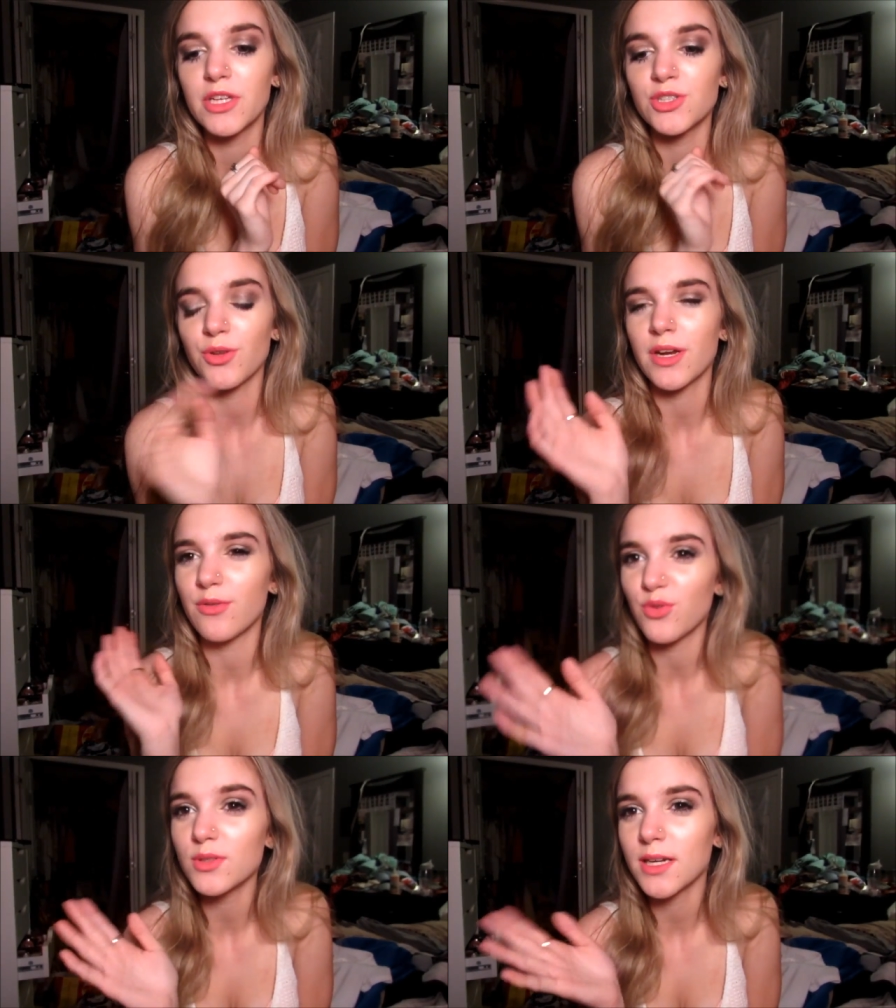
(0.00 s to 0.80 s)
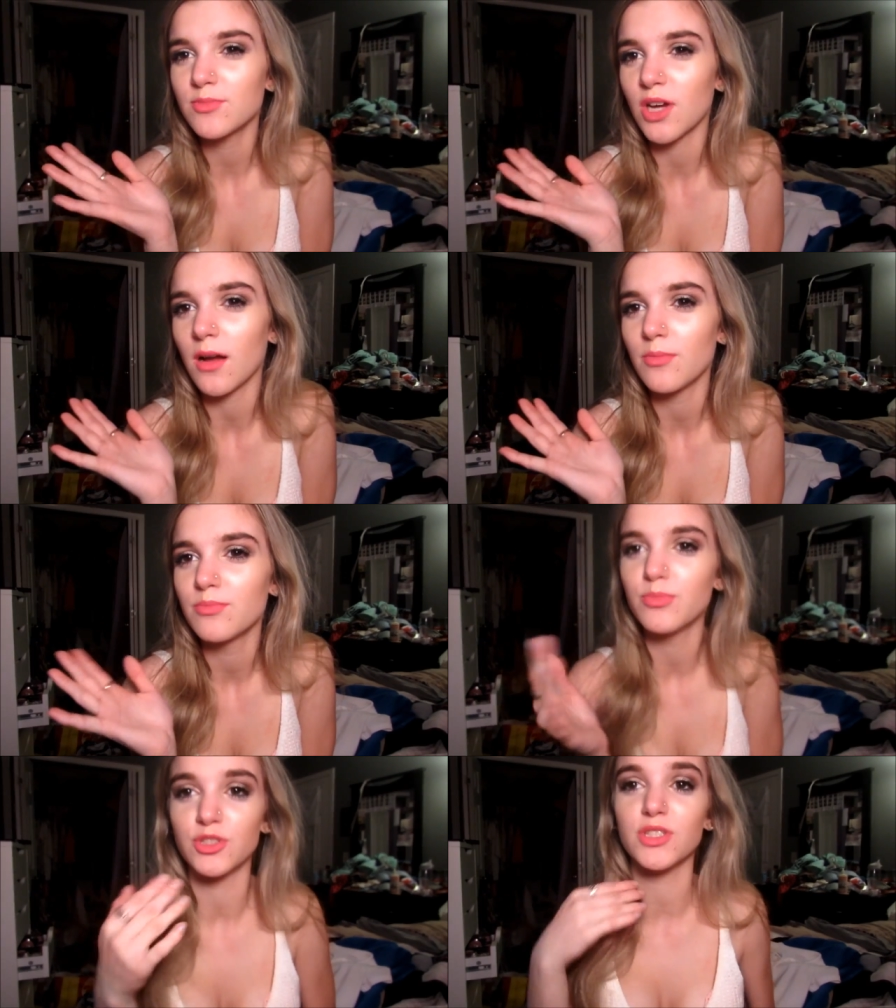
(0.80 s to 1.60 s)
So, like, a full-time job,
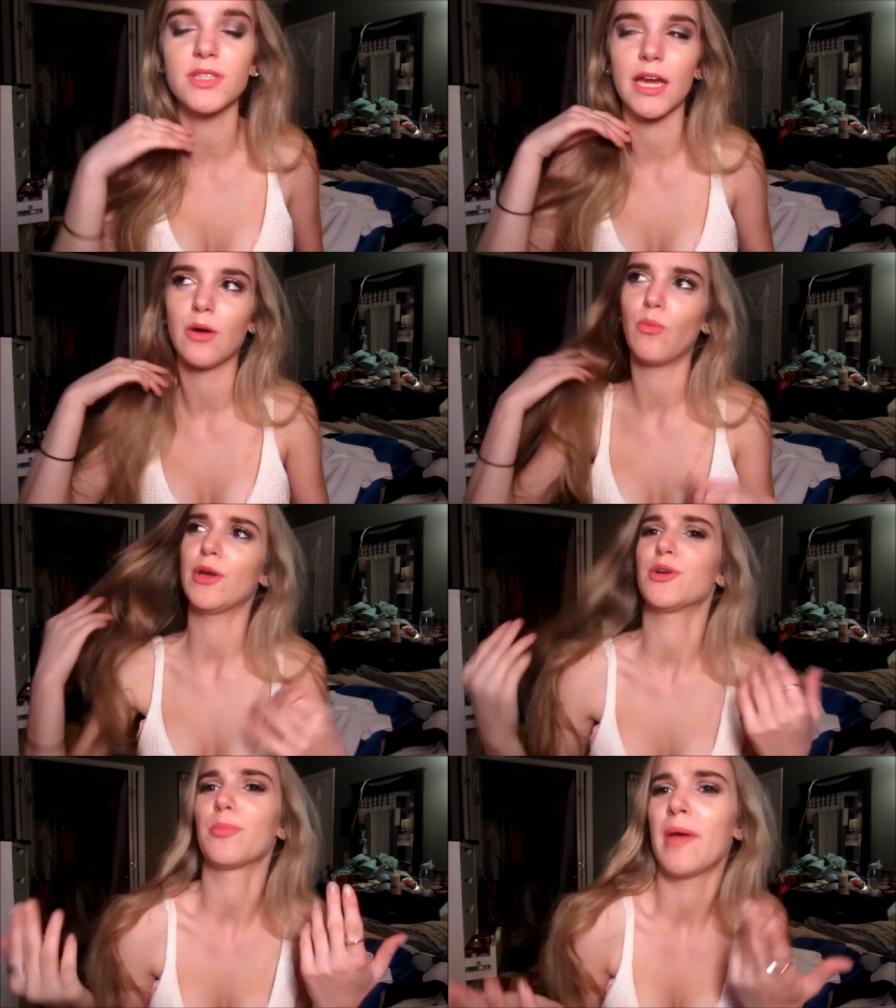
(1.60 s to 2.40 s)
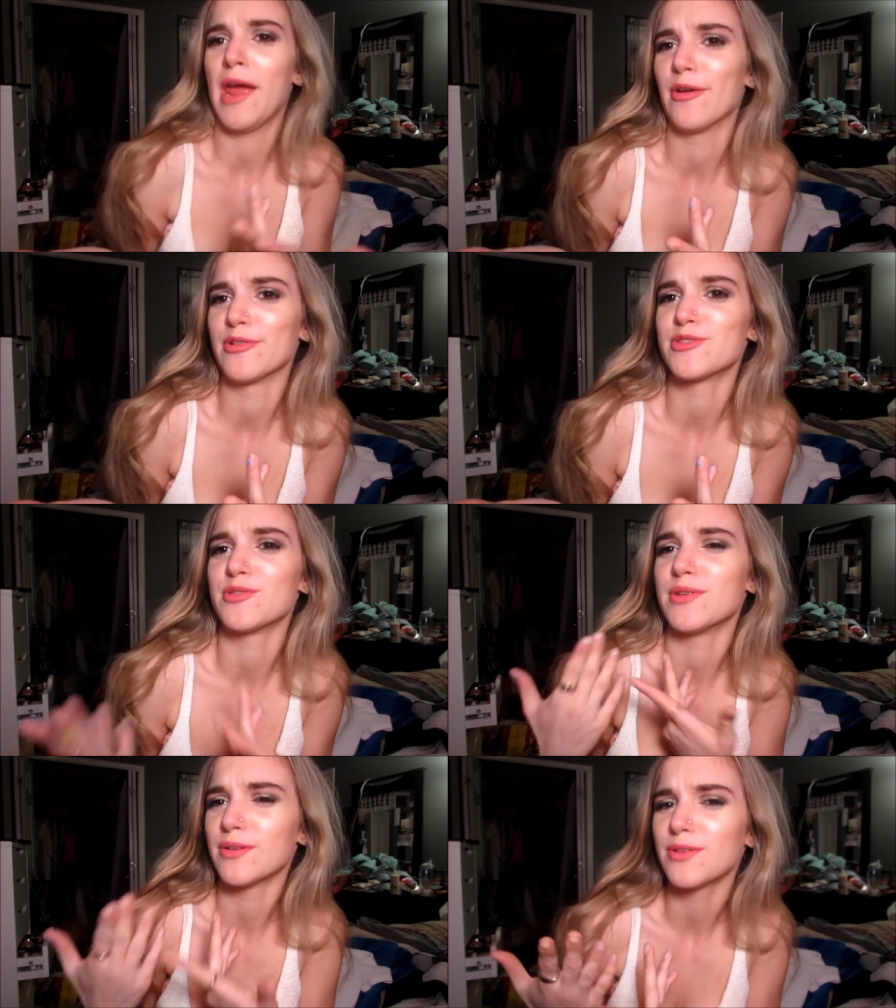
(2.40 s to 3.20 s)
which is, like, what your parents
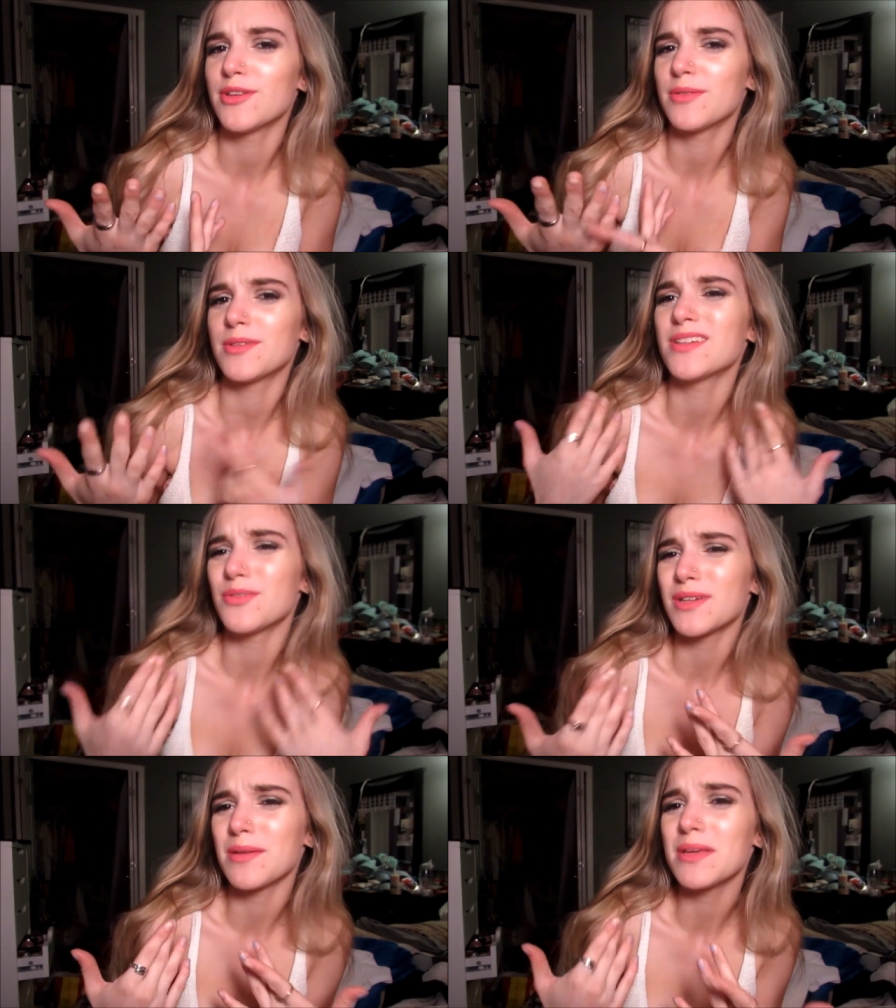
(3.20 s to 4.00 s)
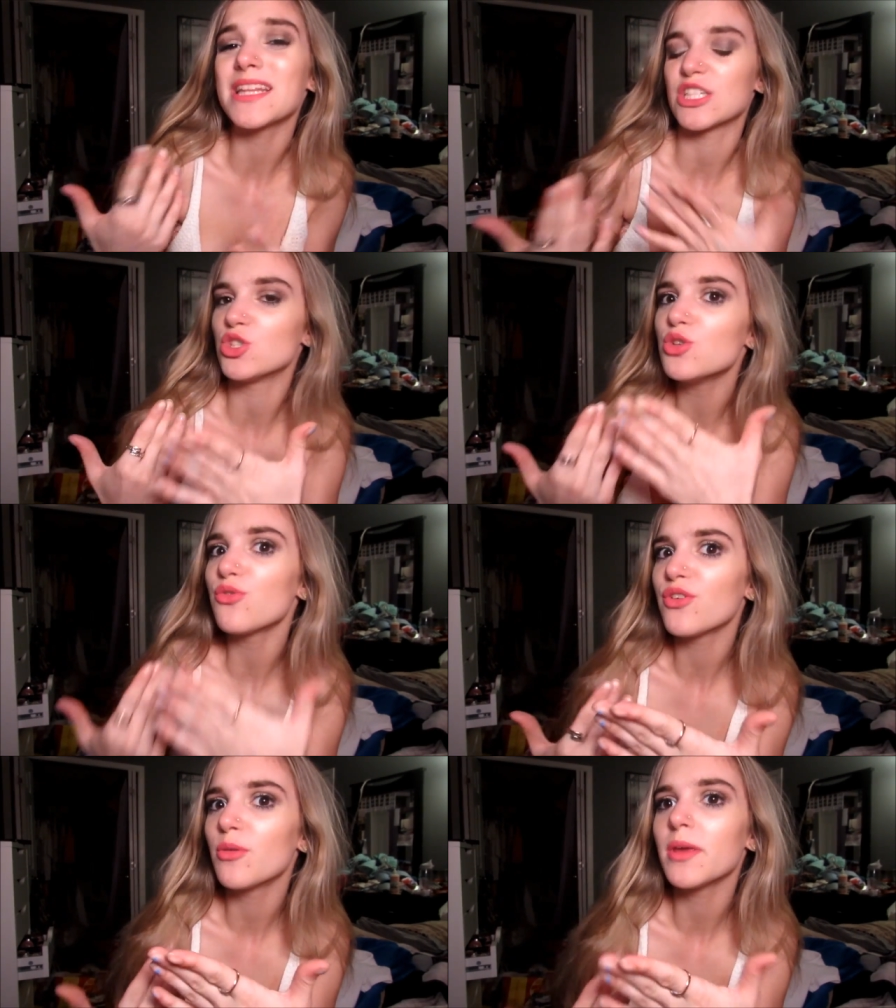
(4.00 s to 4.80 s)
do. You know what, you, you know what I mean? Like, do you
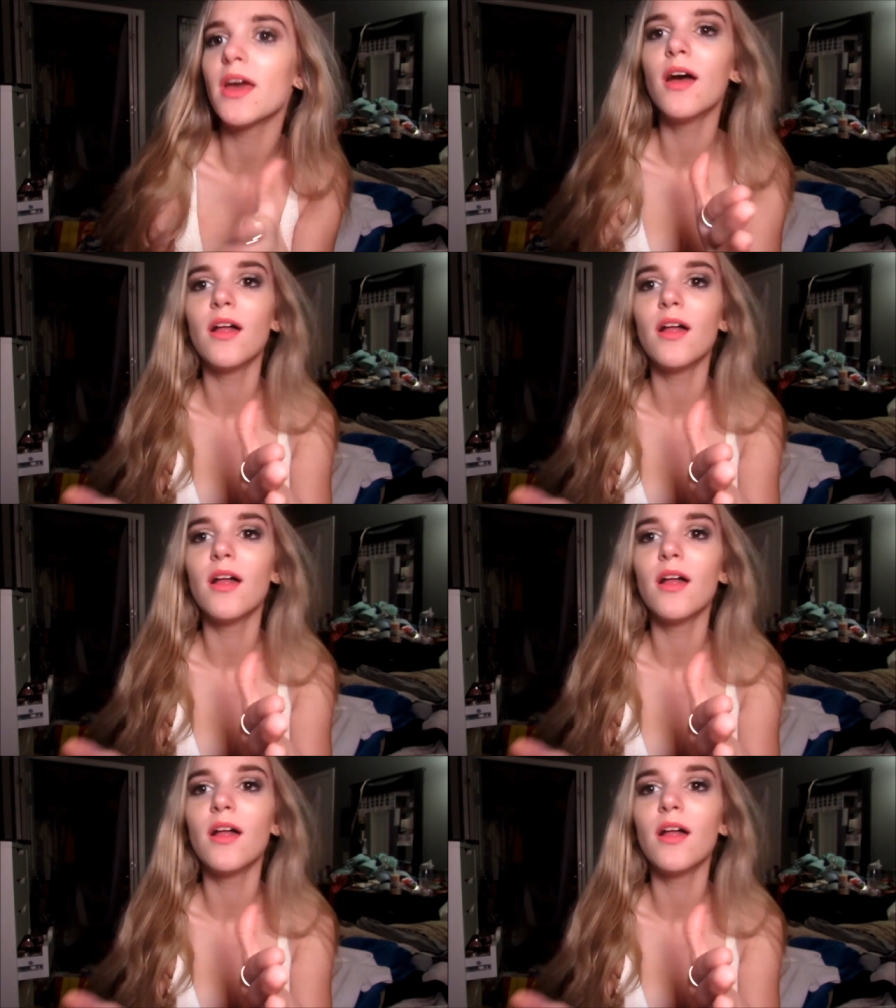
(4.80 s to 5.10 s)
feel me?